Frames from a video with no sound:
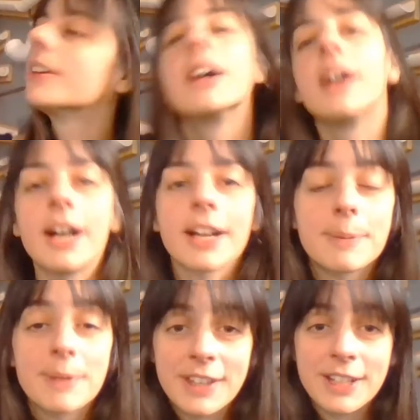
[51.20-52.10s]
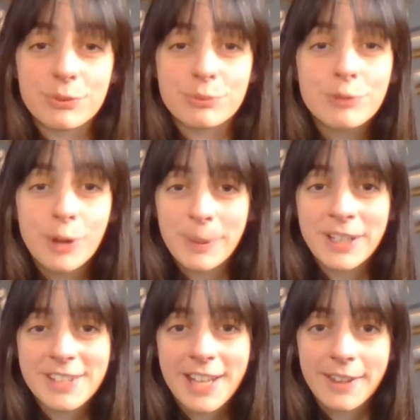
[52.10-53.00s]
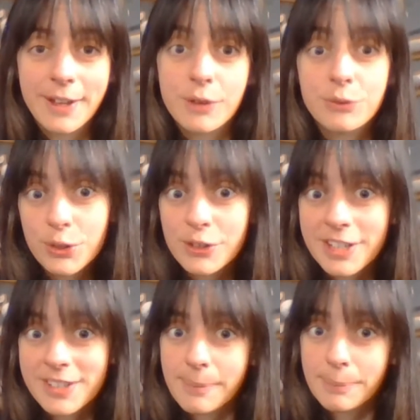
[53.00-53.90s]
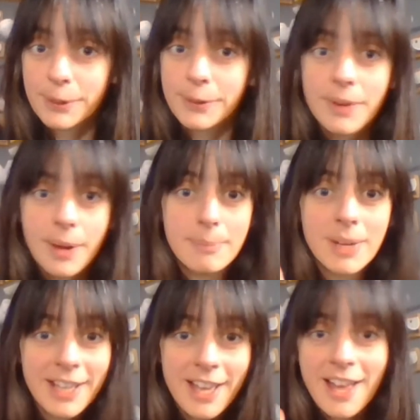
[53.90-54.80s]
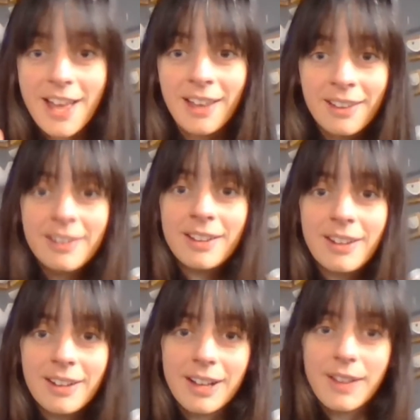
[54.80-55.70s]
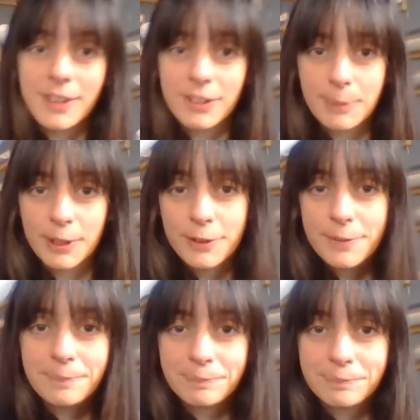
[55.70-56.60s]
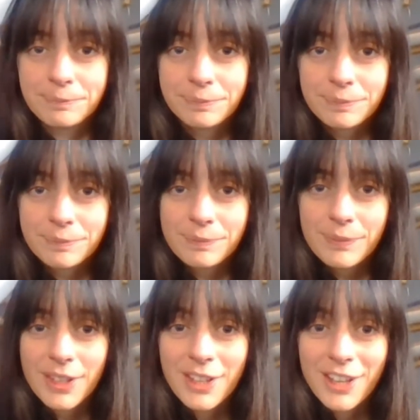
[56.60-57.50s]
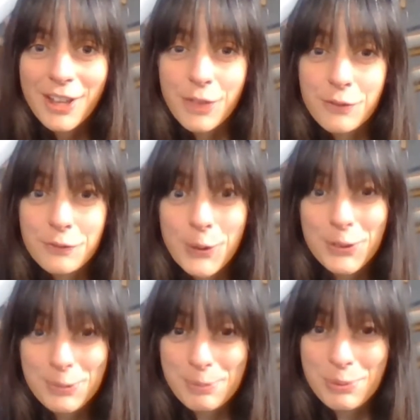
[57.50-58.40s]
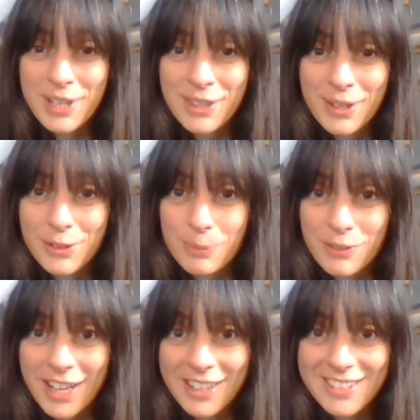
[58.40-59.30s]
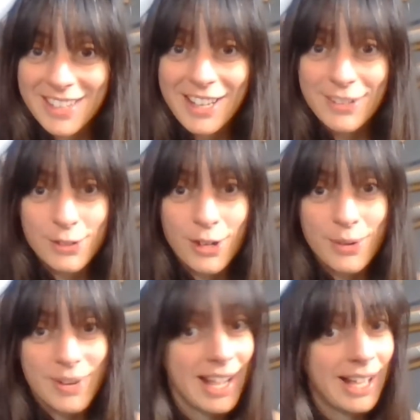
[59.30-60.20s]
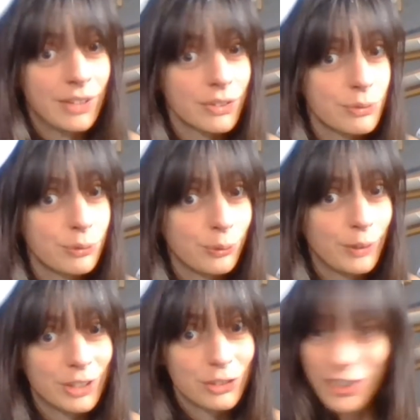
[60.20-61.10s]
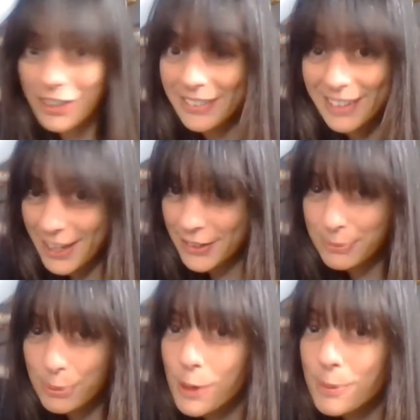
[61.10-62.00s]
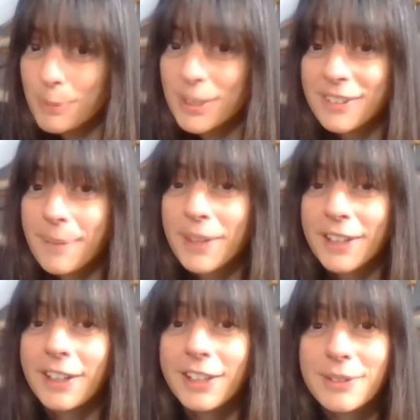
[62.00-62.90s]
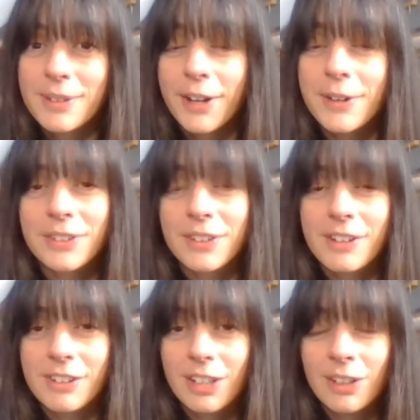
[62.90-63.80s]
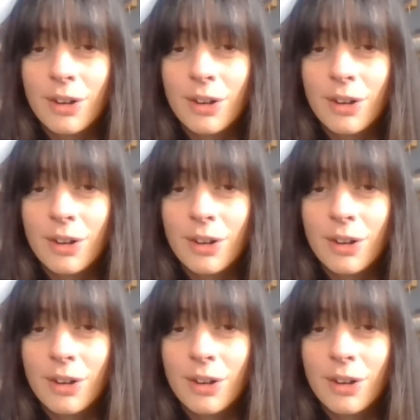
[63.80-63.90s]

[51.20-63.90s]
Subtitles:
a couple of things rubbing together, for example, my hair and this balloon, the force between those objects is known as friction. That's probably something that you know. So there is a lot of